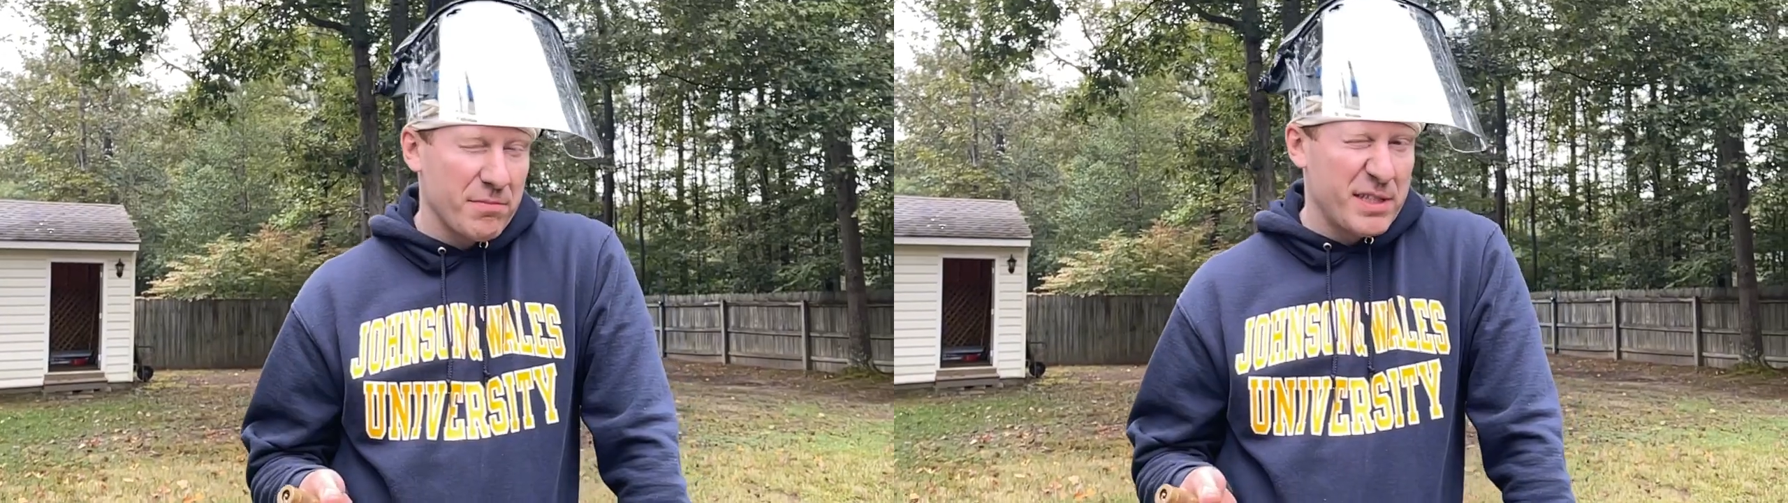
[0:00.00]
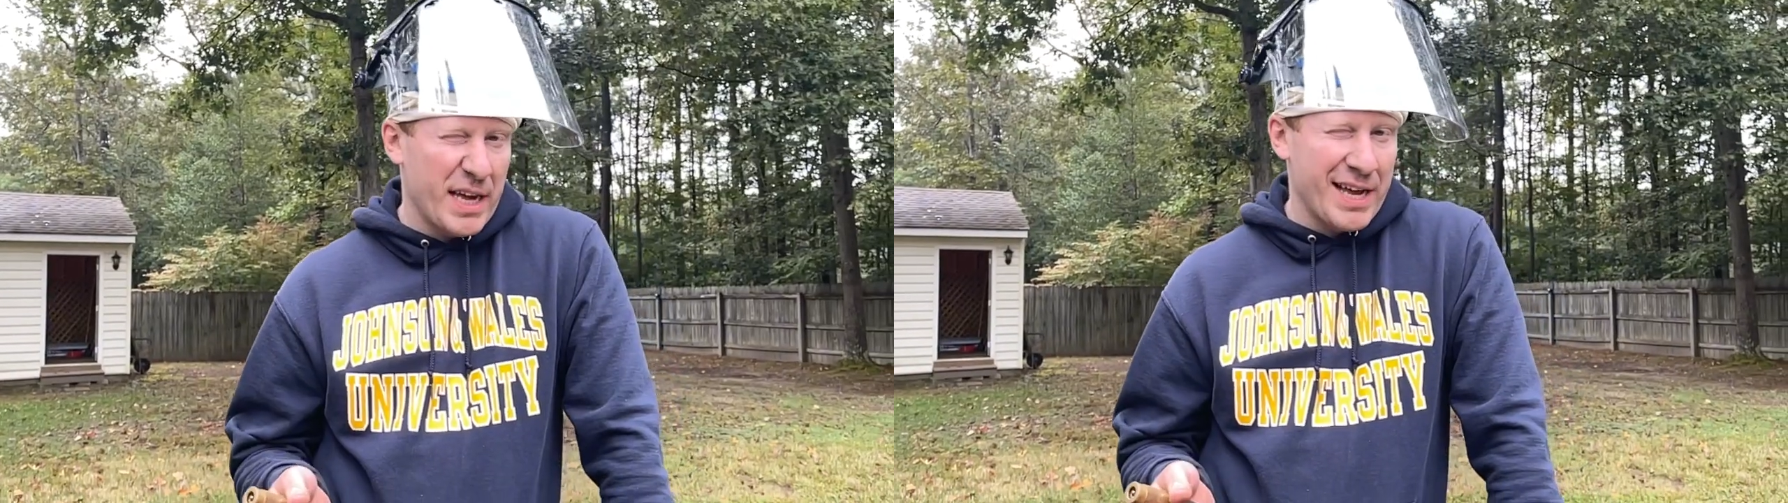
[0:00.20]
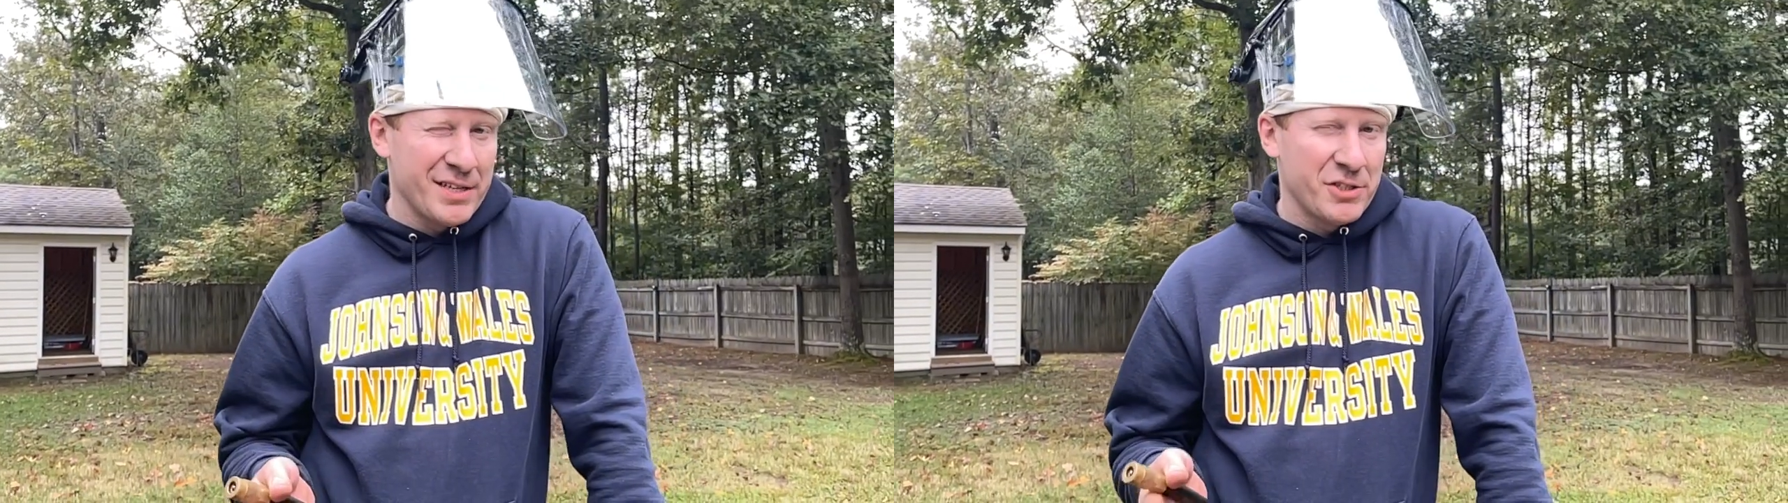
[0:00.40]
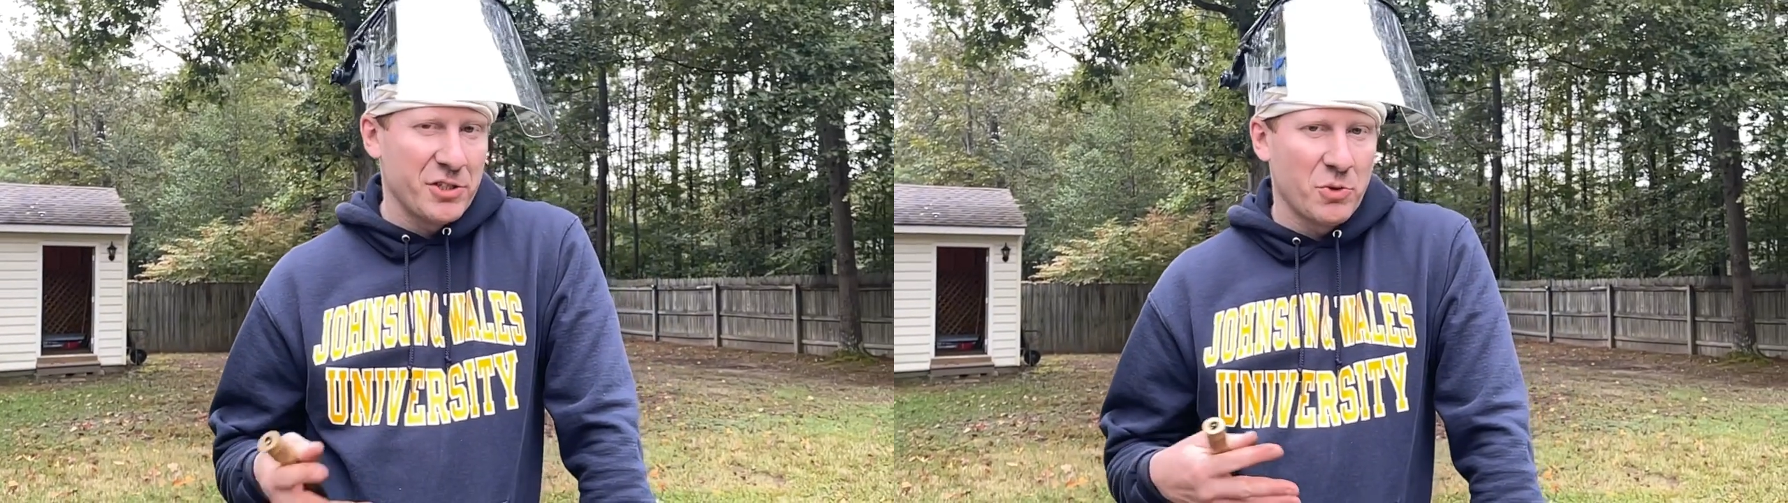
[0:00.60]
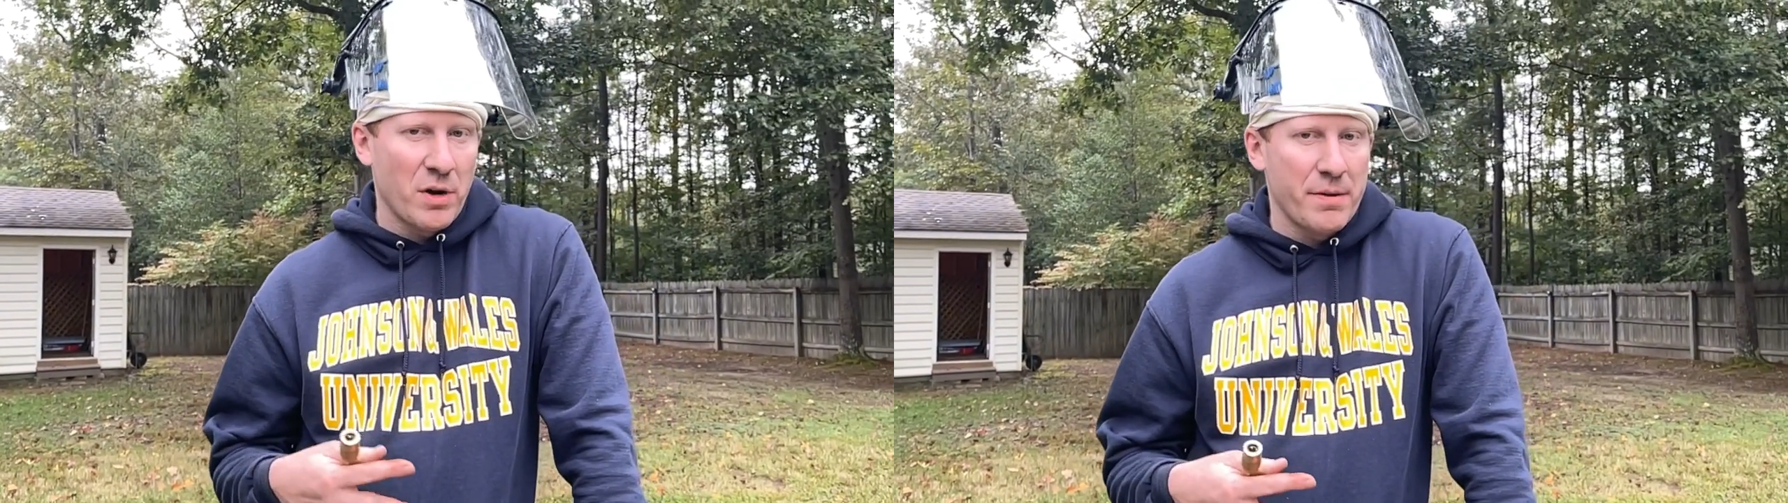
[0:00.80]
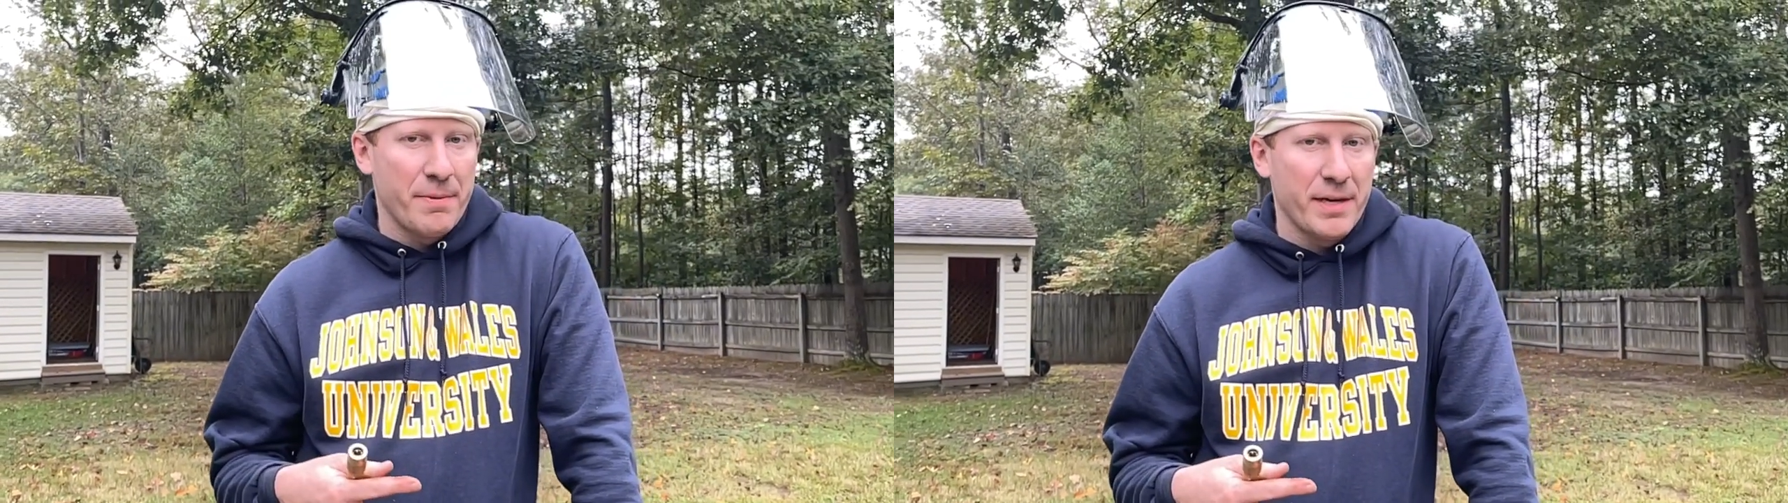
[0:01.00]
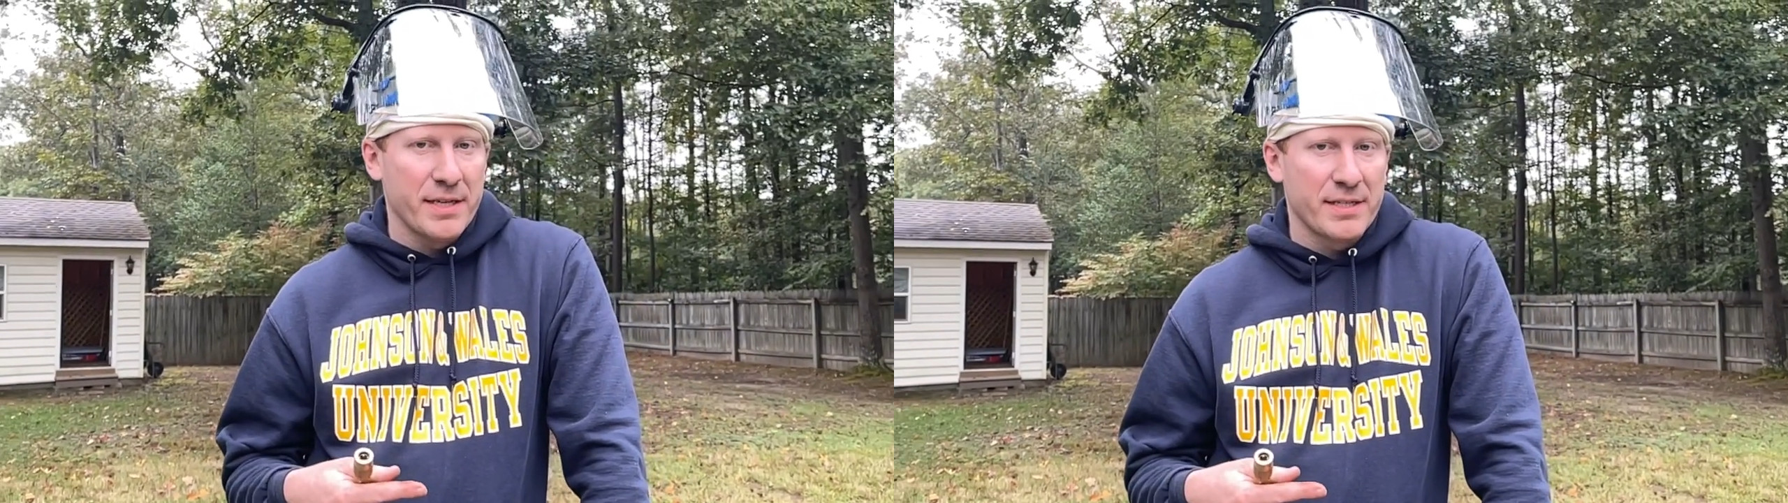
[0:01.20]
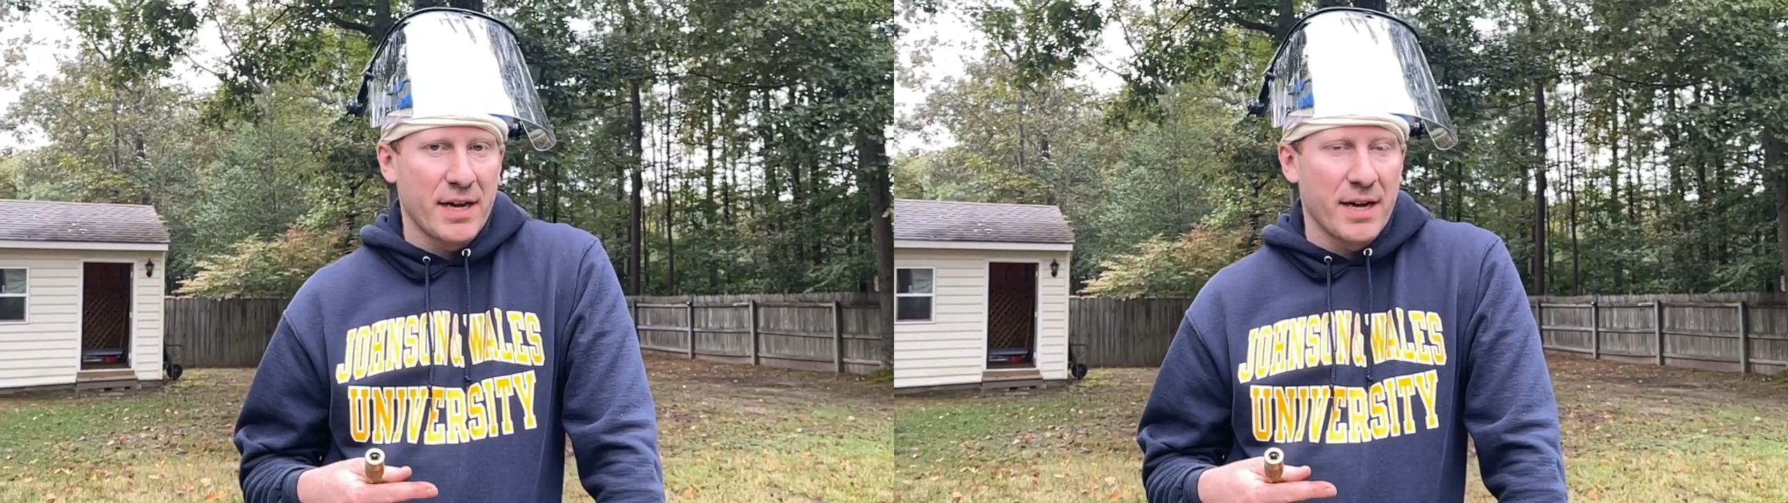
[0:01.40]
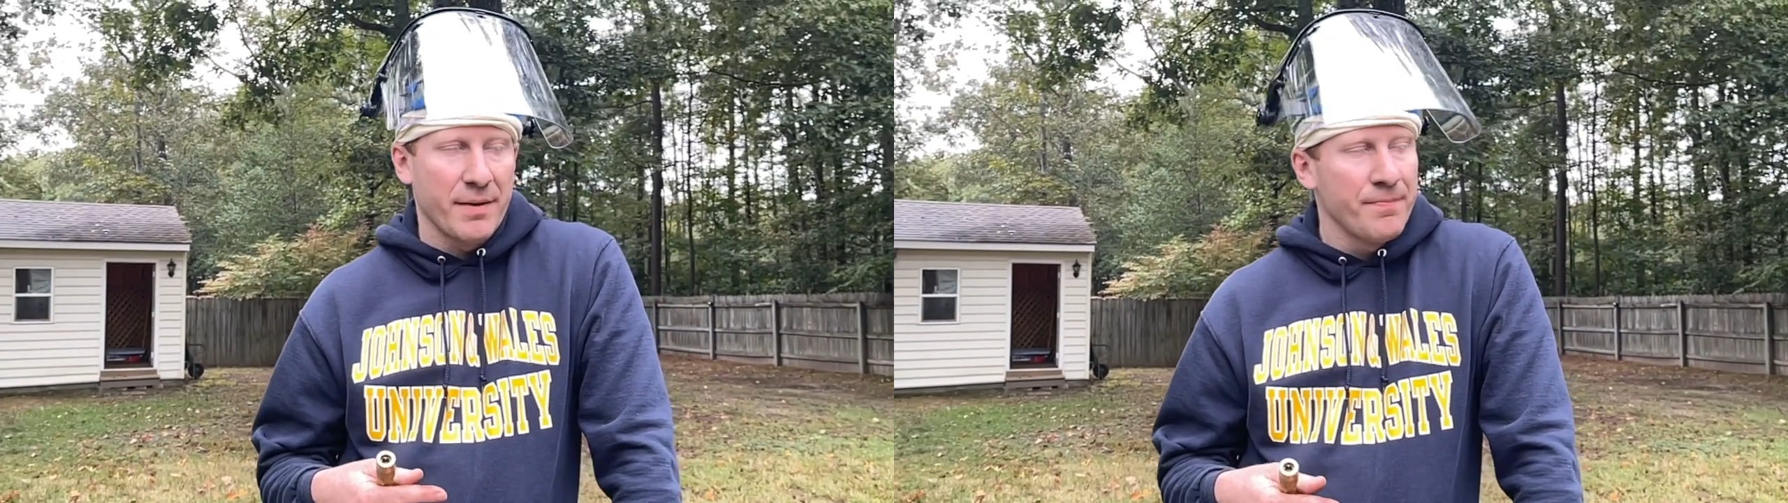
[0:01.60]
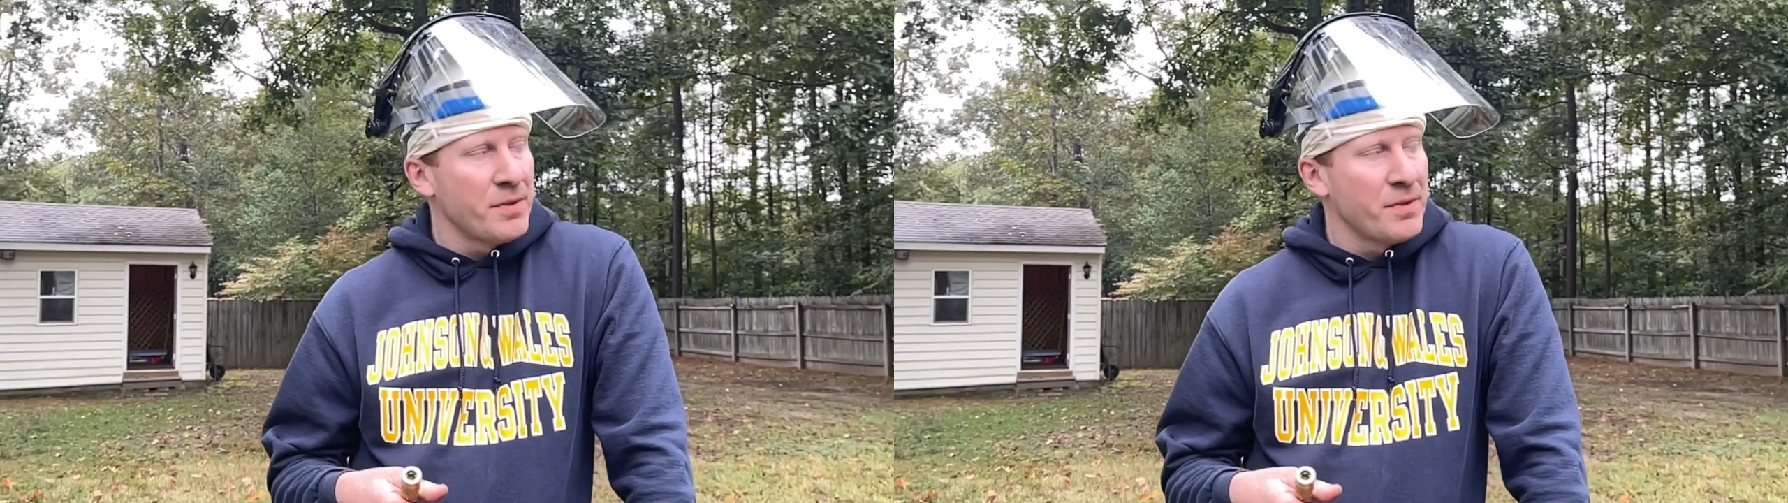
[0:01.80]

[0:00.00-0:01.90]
10 to 20 PSI.